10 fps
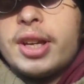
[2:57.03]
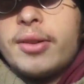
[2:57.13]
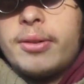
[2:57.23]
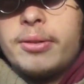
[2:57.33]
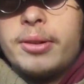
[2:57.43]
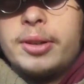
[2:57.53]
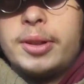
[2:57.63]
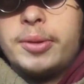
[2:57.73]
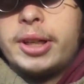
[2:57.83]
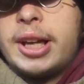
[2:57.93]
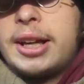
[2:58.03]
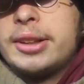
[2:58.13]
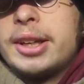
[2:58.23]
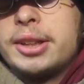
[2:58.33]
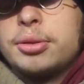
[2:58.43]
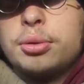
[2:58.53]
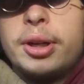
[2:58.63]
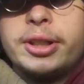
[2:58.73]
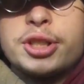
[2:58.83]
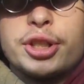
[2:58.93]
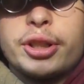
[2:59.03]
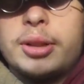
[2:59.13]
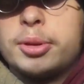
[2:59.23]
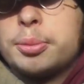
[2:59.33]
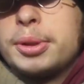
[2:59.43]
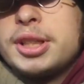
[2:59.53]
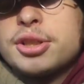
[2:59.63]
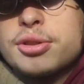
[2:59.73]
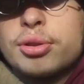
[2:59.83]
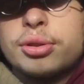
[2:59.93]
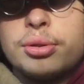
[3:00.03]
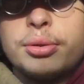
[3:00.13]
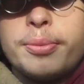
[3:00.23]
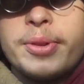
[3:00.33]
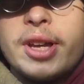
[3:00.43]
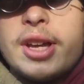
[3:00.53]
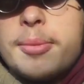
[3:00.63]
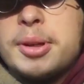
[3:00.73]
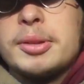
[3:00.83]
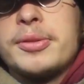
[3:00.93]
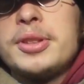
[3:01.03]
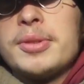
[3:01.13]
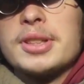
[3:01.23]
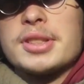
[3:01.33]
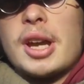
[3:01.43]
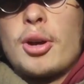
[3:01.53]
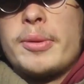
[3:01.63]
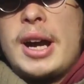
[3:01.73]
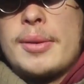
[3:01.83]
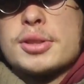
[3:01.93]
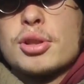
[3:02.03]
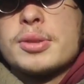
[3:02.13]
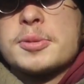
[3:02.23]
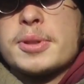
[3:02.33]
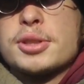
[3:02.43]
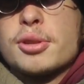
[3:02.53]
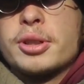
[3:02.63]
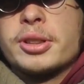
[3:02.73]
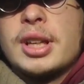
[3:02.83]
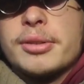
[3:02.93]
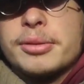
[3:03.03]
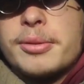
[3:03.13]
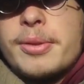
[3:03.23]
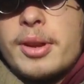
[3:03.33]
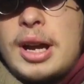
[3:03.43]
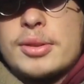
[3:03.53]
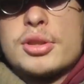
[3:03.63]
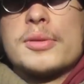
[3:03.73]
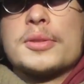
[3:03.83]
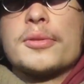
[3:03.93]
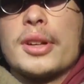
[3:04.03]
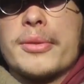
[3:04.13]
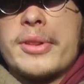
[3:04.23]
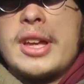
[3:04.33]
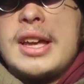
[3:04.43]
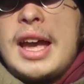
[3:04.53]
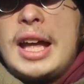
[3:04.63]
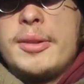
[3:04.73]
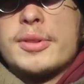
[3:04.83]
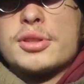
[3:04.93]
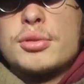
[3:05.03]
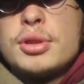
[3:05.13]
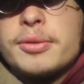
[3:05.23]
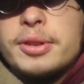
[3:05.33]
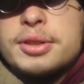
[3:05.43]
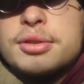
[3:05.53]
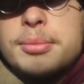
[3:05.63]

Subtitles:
And then they can do energetical manipulations onto you. But the thing was, I was always very strong in love. I was always with love, and it was doing things to